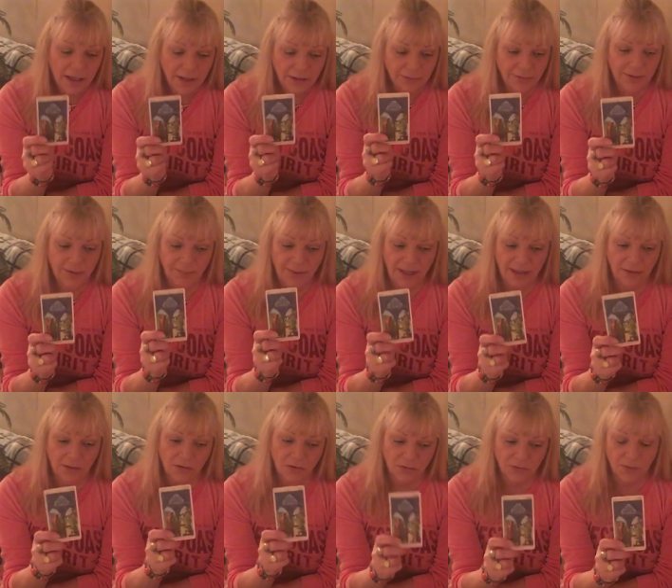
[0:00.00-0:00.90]
Three of
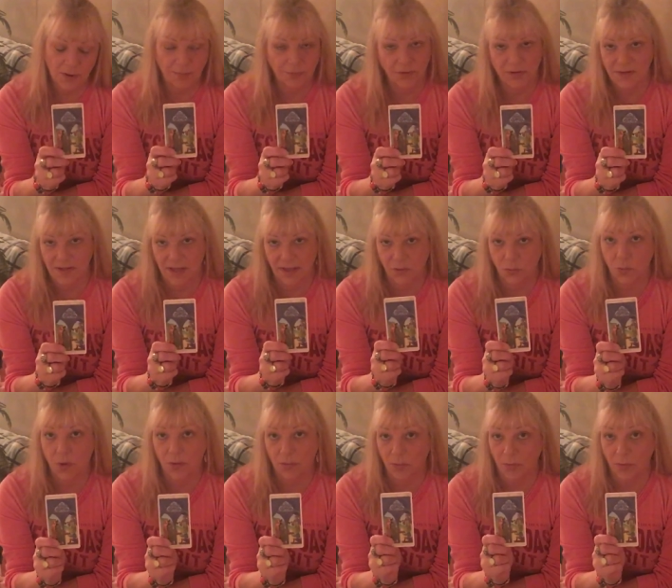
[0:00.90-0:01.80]
Pentacles represents
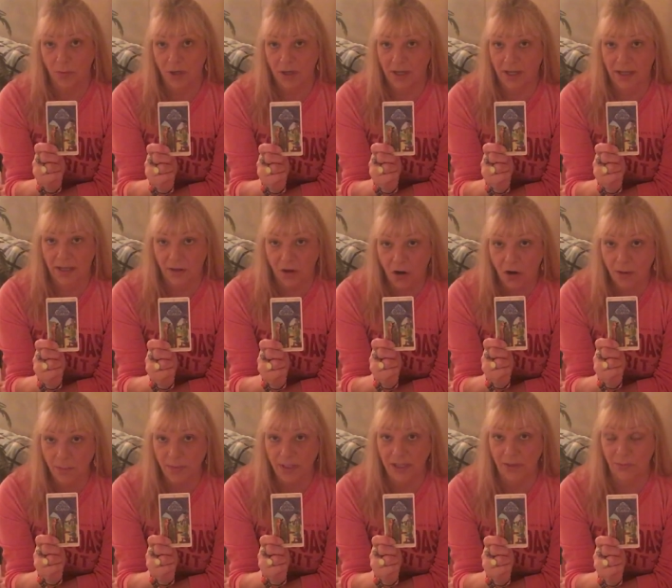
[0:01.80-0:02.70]
where we're working in
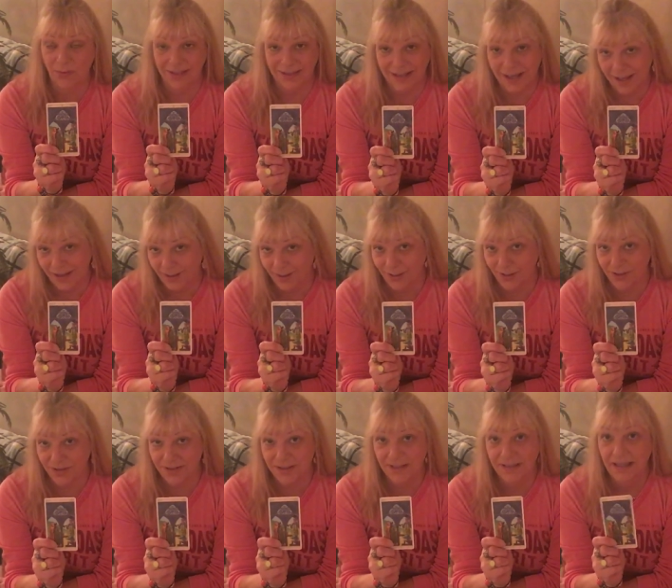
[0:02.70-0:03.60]
harmony with
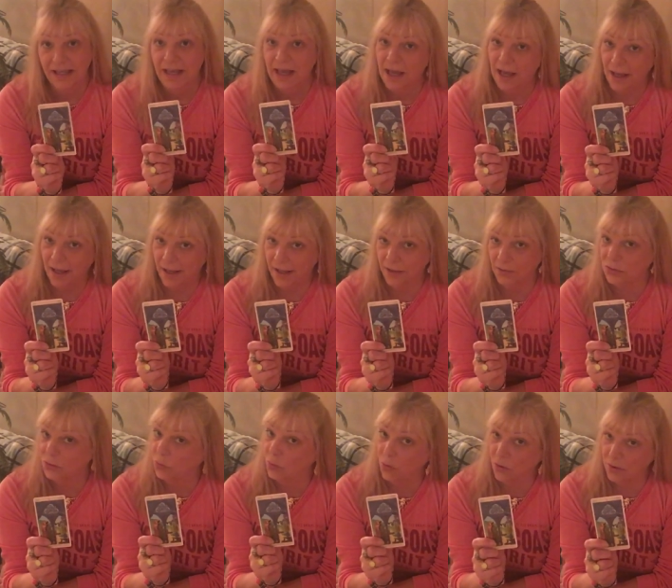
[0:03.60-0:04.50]
others
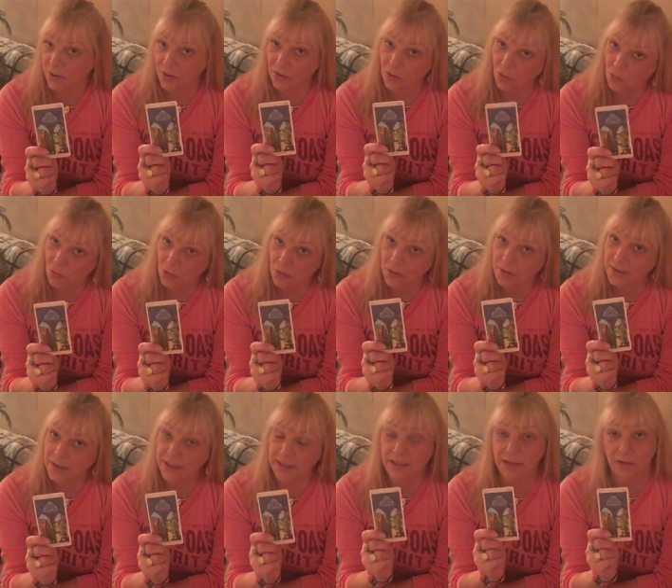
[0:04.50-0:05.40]
toward a goal
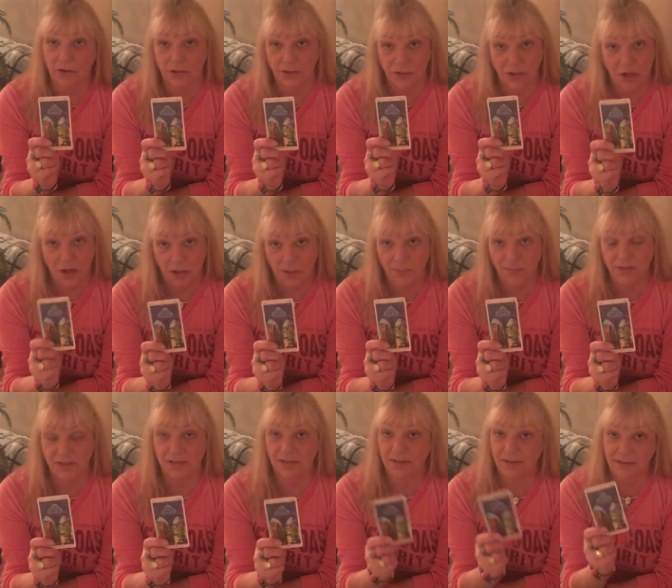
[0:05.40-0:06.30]
in our
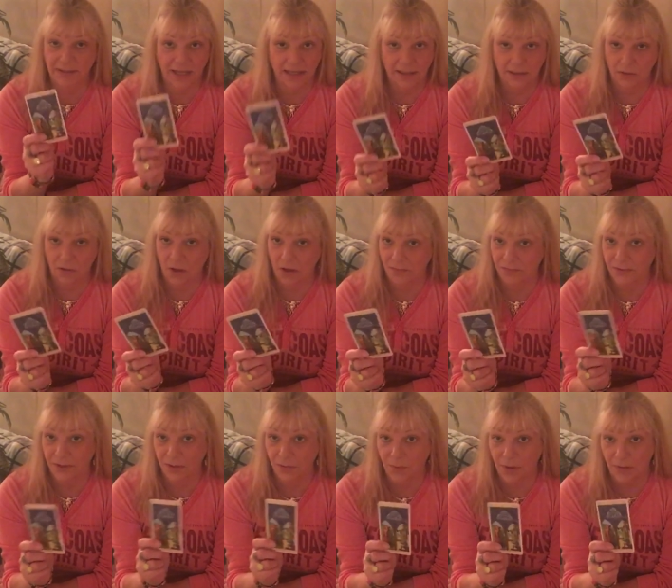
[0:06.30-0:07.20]
jobs, getting along
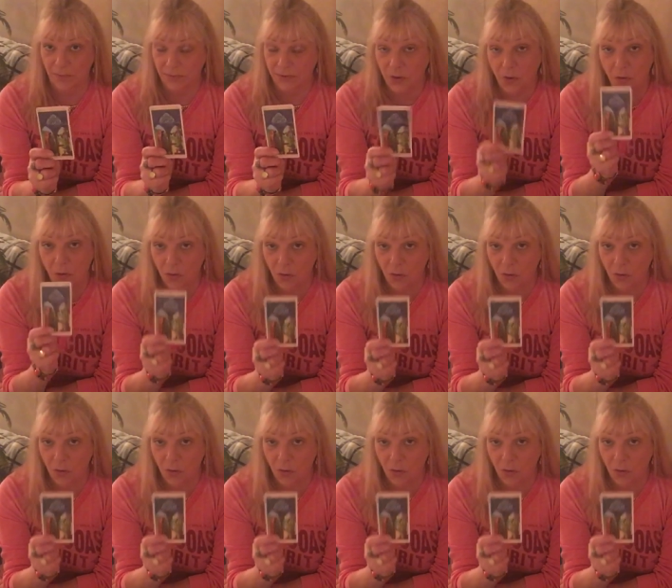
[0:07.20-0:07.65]
very well with